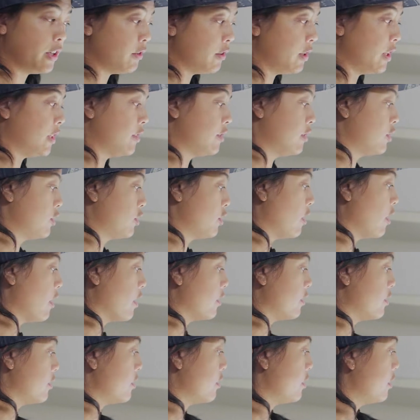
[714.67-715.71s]
you need to
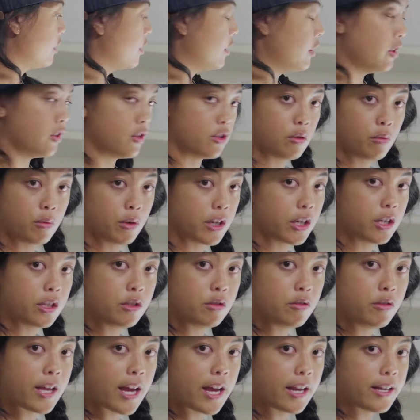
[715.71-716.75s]
charge. So we're gonna
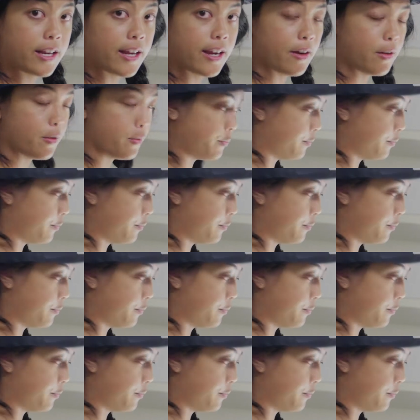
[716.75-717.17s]
do that now.